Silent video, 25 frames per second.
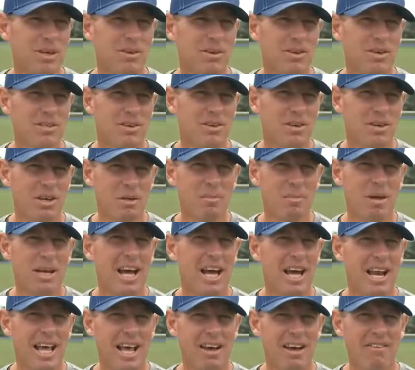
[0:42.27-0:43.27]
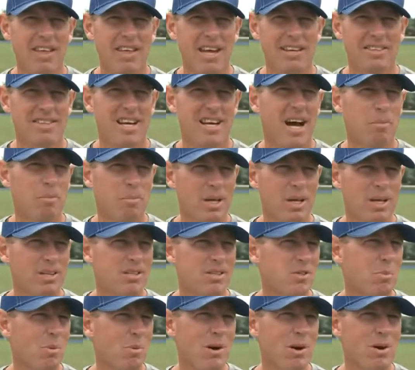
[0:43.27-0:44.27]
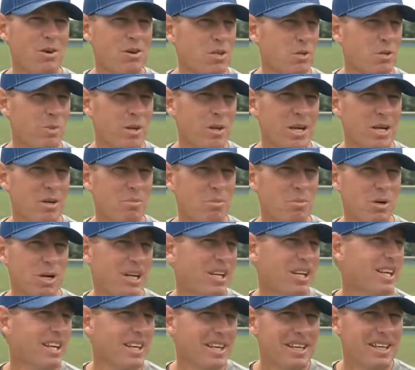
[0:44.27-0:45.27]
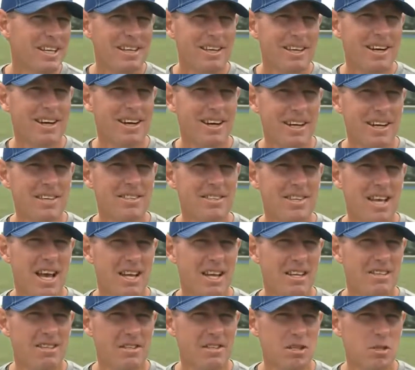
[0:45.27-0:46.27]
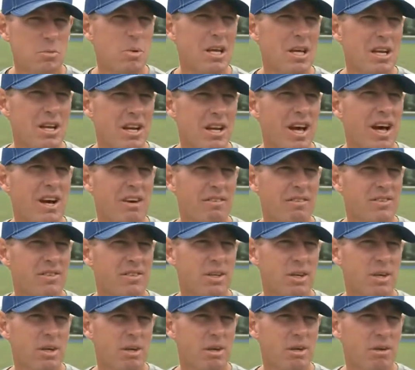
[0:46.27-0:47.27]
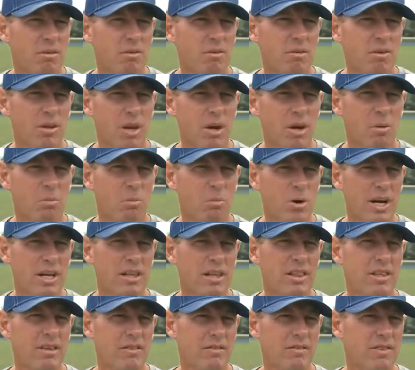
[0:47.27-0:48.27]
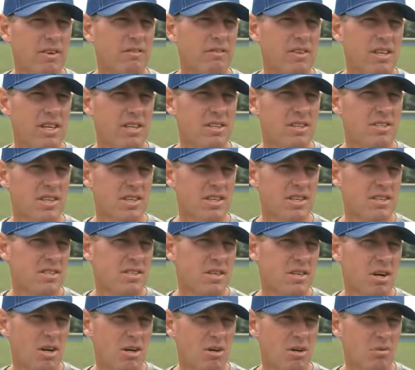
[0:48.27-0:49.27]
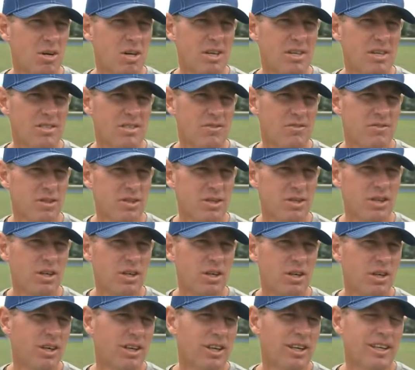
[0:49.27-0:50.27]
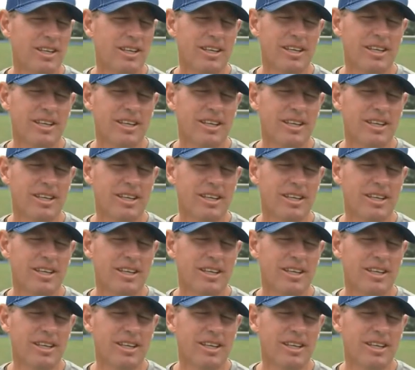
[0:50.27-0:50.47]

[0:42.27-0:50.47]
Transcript: know, he certainly may not have that top end sprinter speed, but uh, he's got speed enough to you know break the 50 and 60 yard runs for sure. And